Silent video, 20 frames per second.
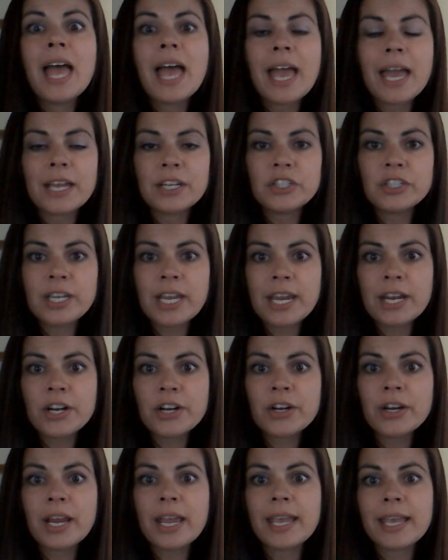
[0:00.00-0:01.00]

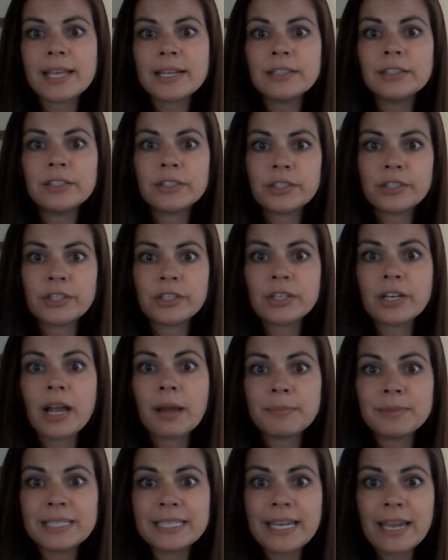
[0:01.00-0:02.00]
Educator and learner
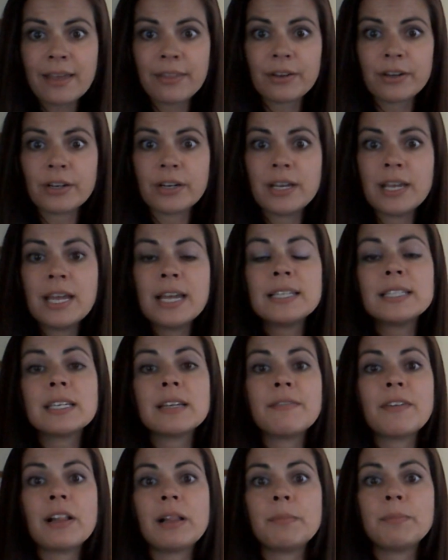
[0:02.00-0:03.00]
come together to
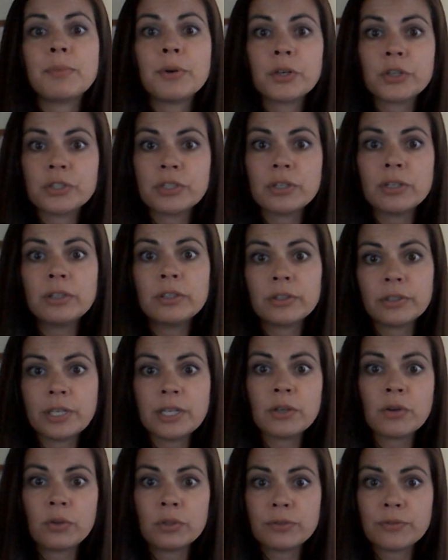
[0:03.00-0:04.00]
develop personal learning
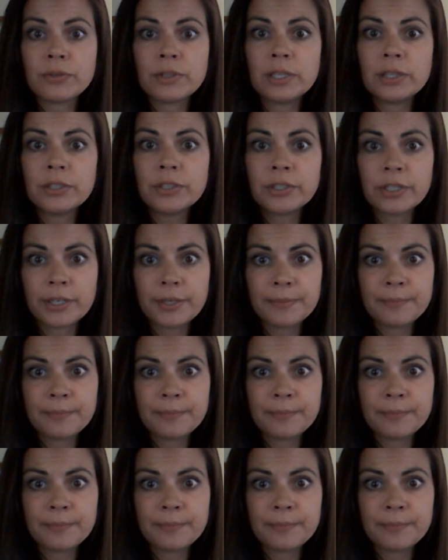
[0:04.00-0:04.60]
goals for the learner.